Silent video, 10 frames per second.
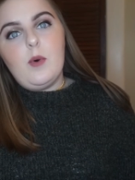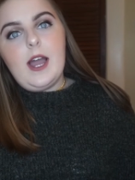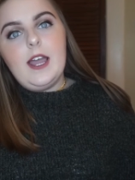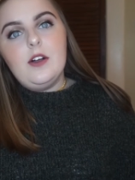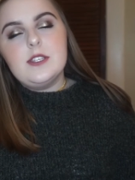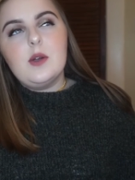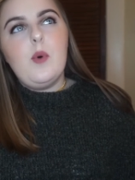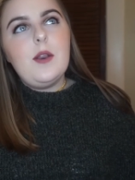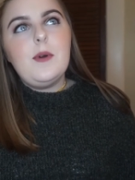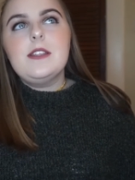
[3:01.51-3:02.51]
Wild.
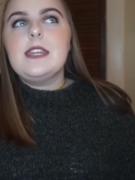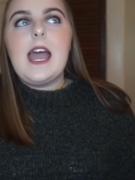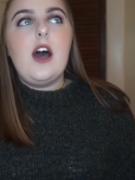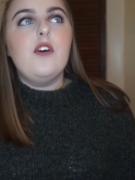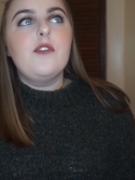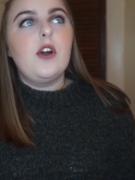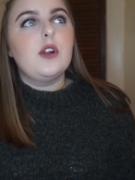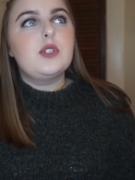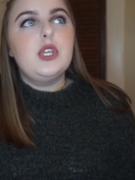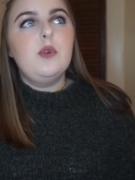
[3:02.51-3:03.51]
Wet n Wild and e.l.f.
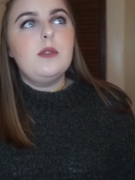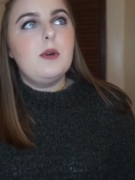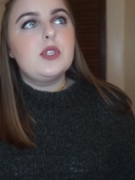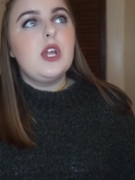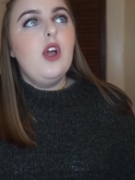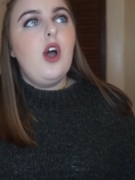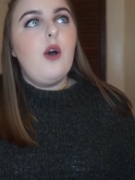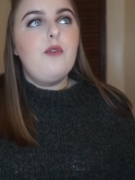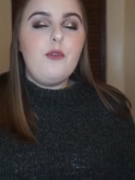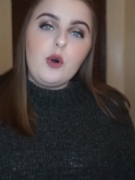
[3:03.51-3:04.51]
are 2 of the most
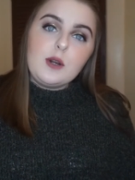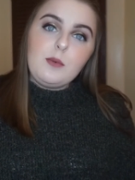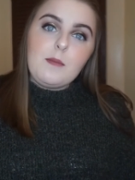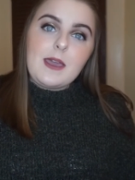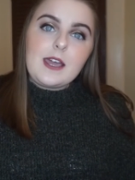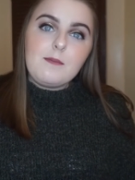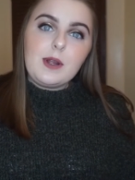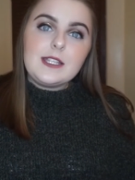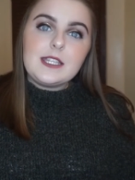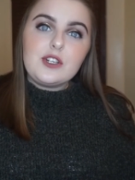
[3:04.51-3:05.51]
affordable makeup
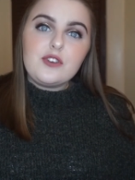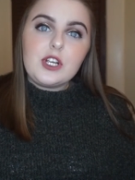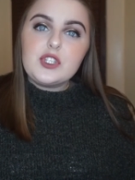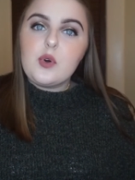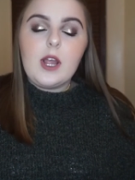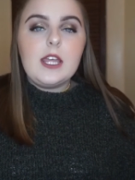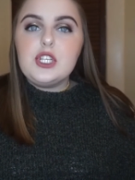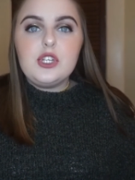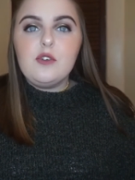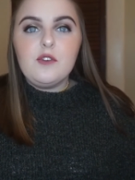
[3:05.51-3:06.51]
brands at the drugstore,
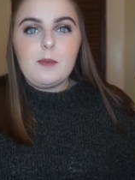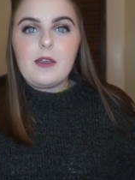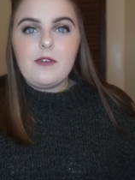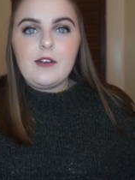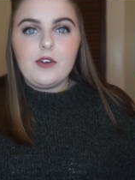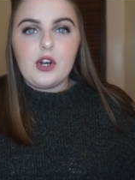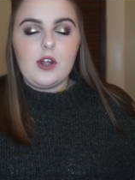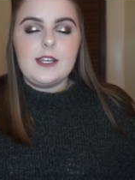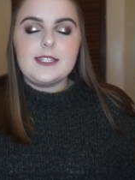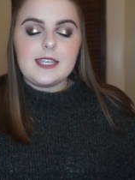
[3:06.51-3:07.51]
and 2 of my favorite,
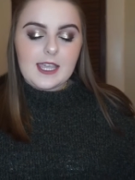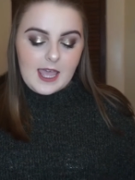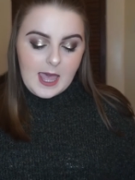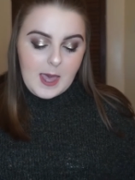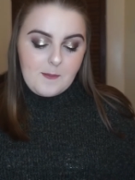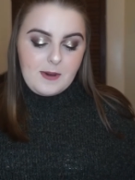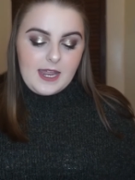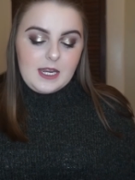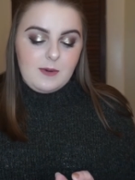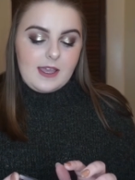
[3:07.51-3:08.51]
honestly. But
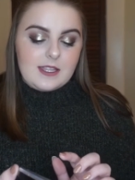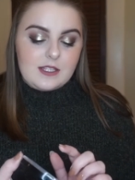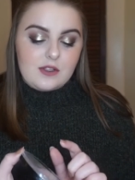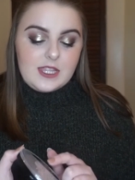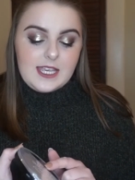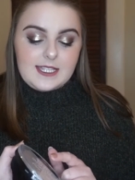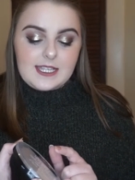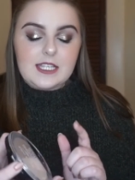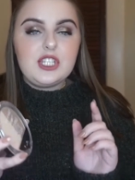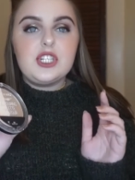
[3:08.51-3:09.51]
anyway, so this
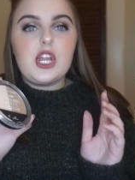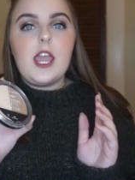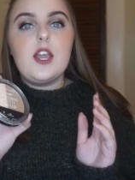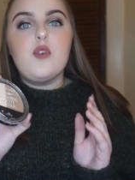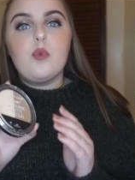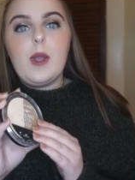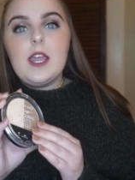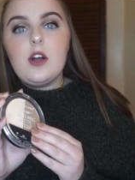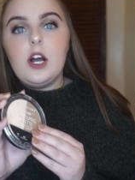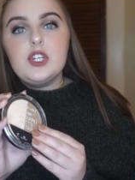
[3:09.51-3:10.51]
is just a
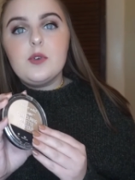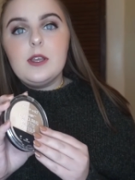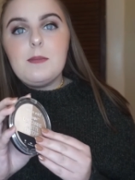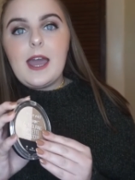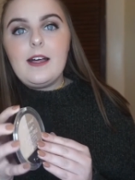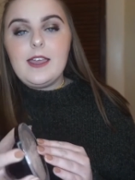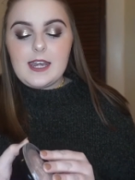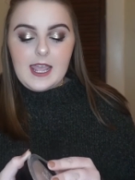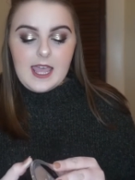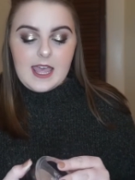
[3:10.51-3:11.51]
great contouring palette.